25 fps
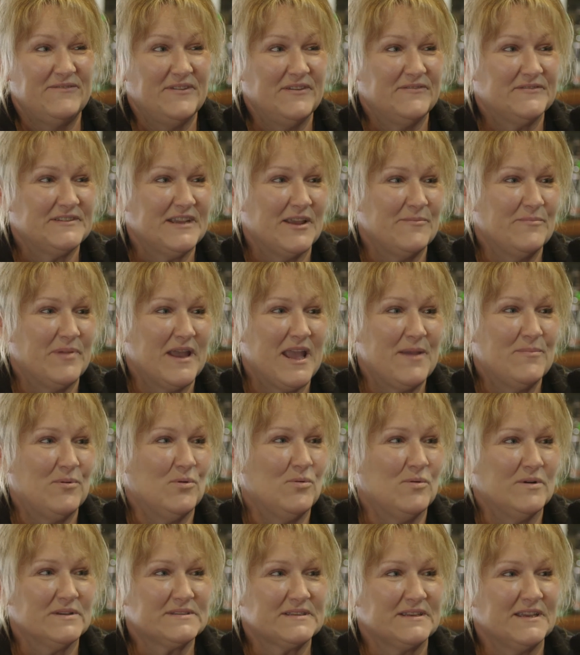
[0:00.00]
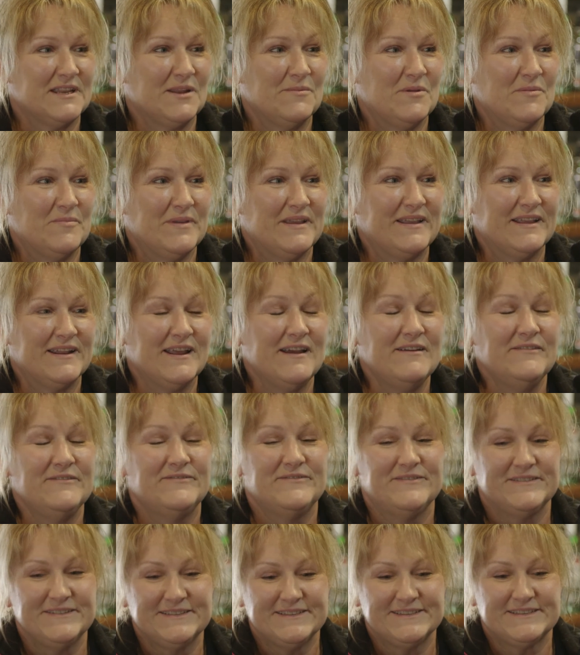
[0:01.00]
fifteen people wasn't going to be big enough.
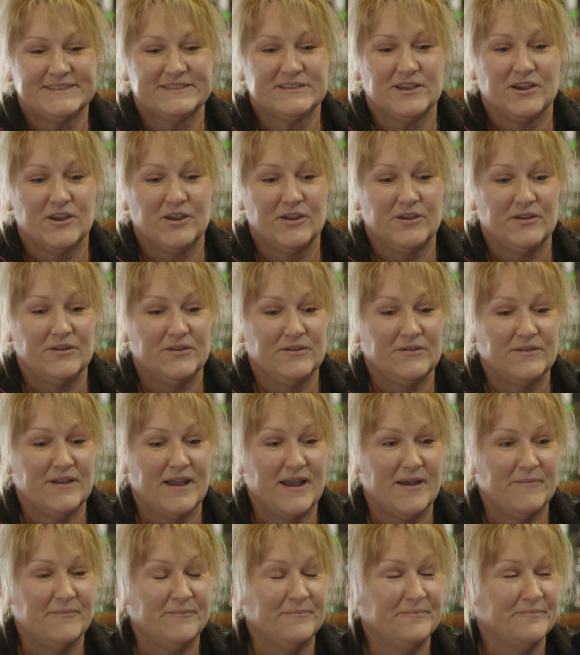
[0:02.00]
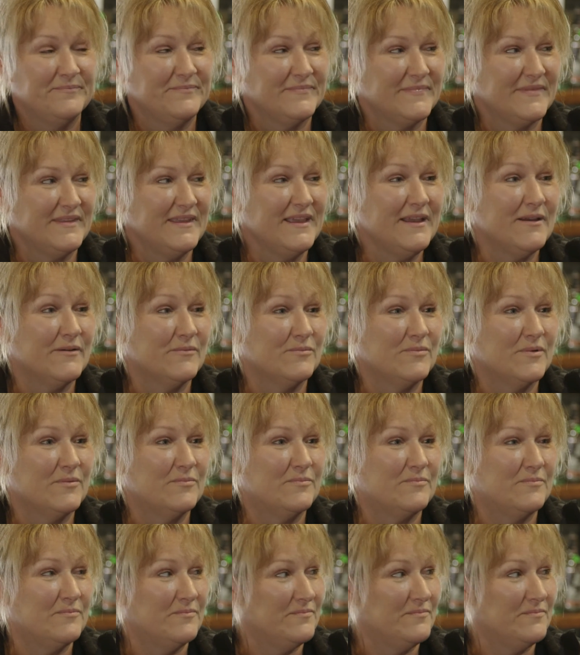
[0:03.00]
So um, yeah, we